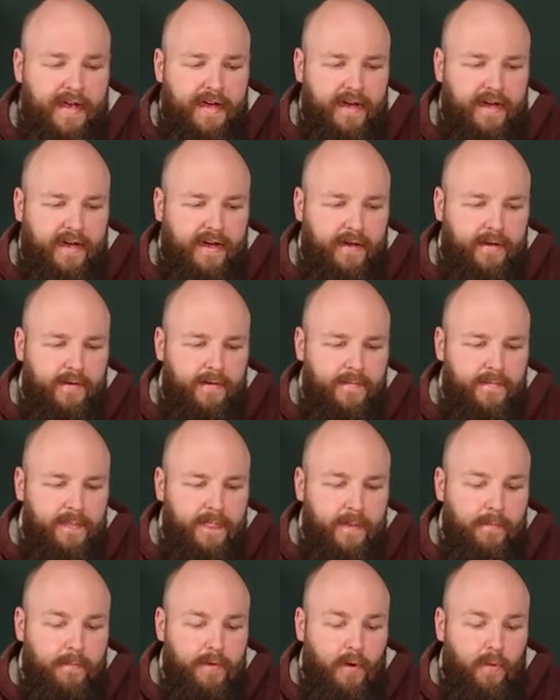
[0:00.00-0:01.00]
Uh,
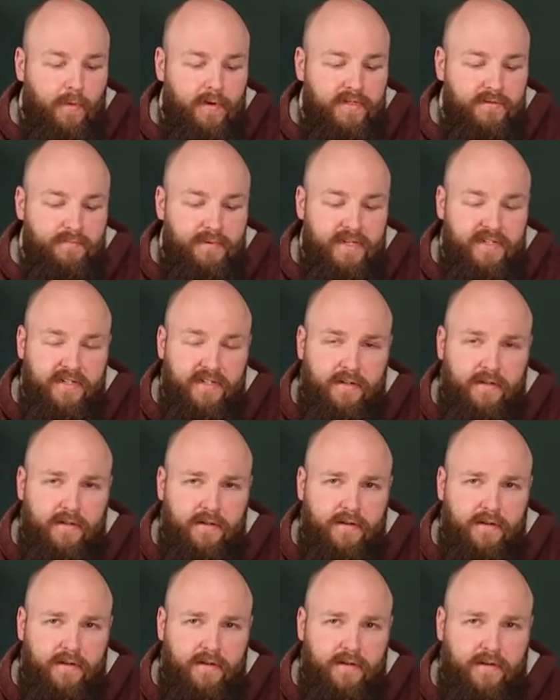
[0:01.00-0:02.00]
but what's
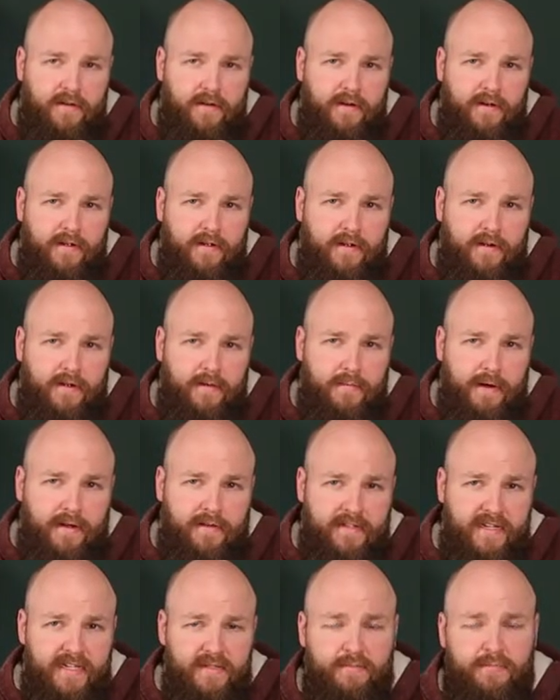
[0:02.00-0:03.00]
special uh,
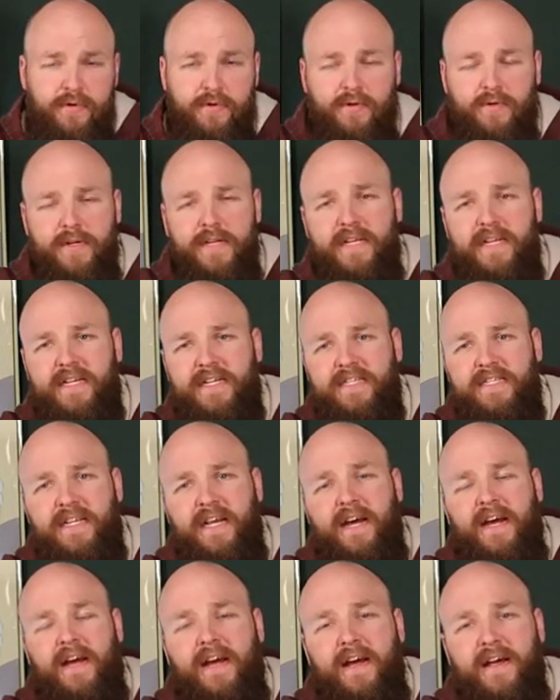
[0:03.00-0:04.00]
about this brewery is
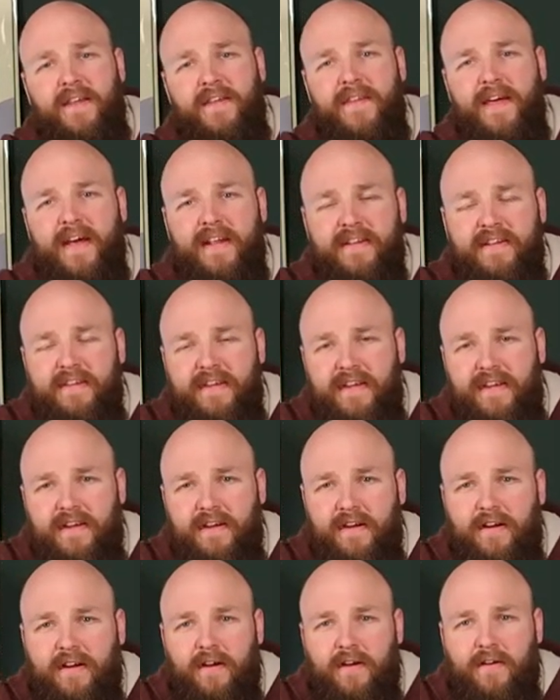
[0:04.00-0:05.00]
that they
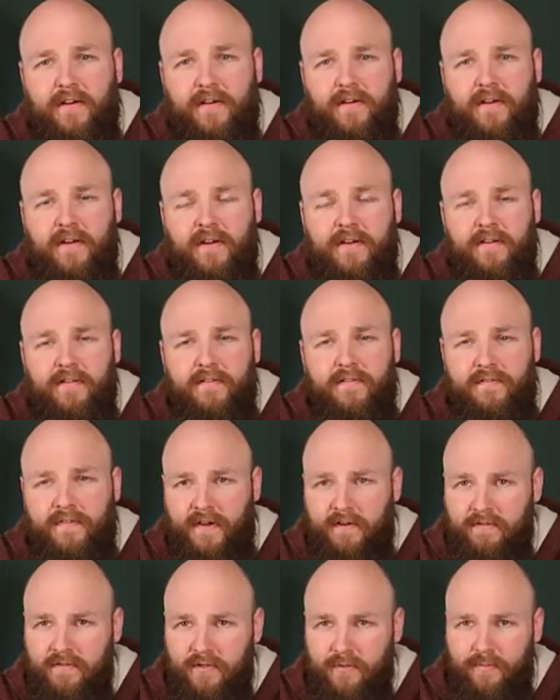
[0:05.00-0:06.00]
are
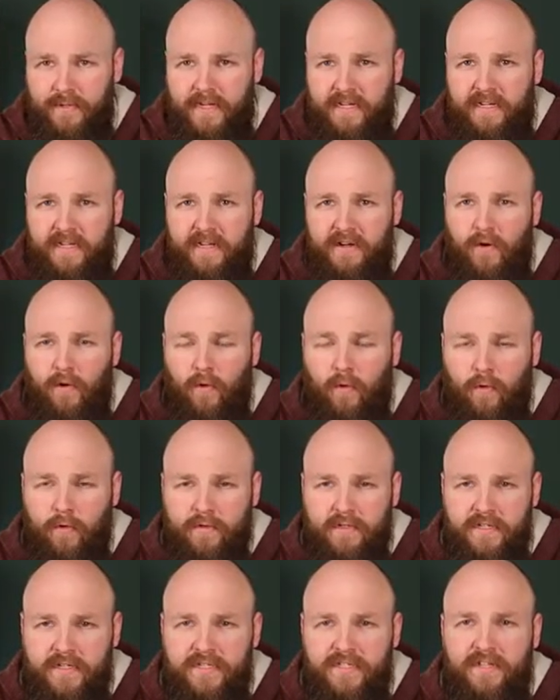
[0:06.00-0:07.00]
found to be the
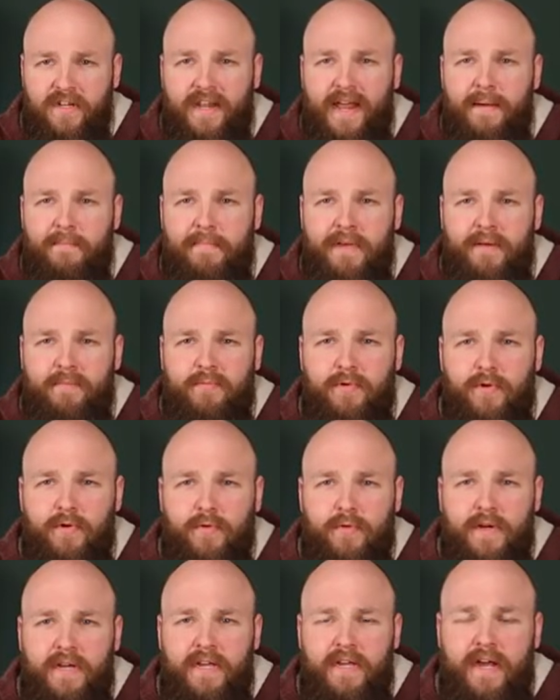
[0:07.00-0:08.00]
oldest lambic
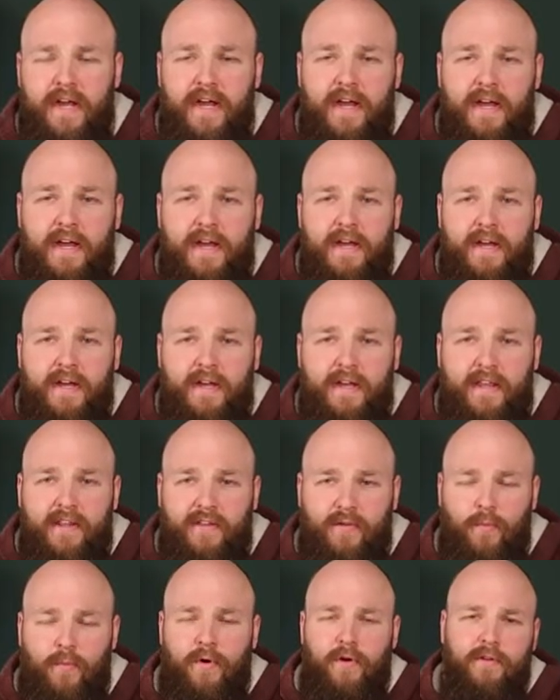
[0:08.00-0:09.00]
brewery
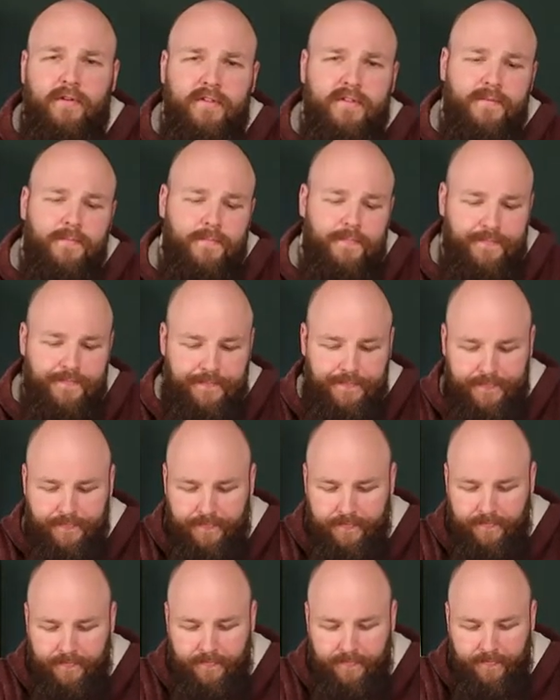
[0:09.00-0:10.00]
in the world
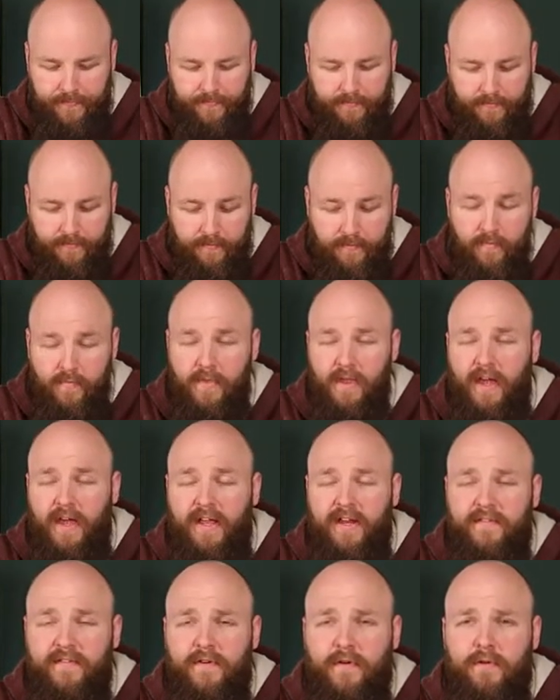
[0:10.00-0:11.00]

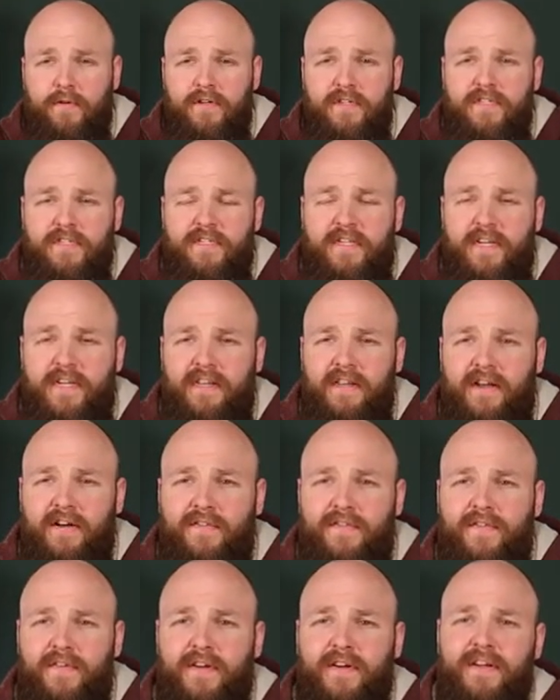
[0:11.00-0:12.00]
and of course they
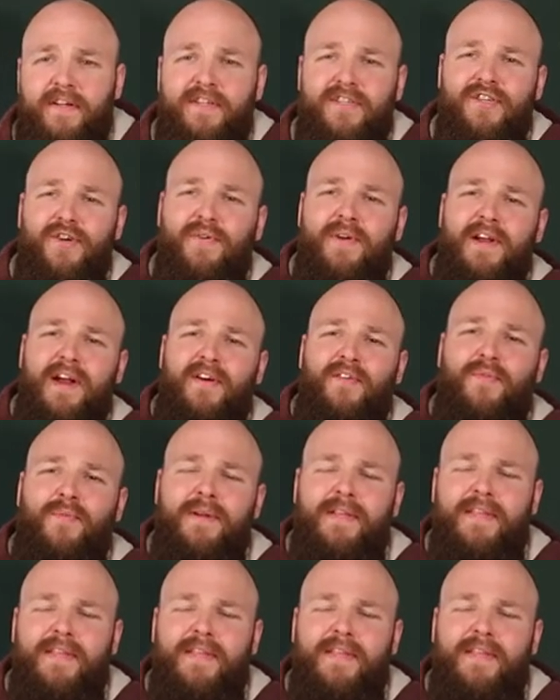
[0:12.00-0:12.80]
love uh, showing off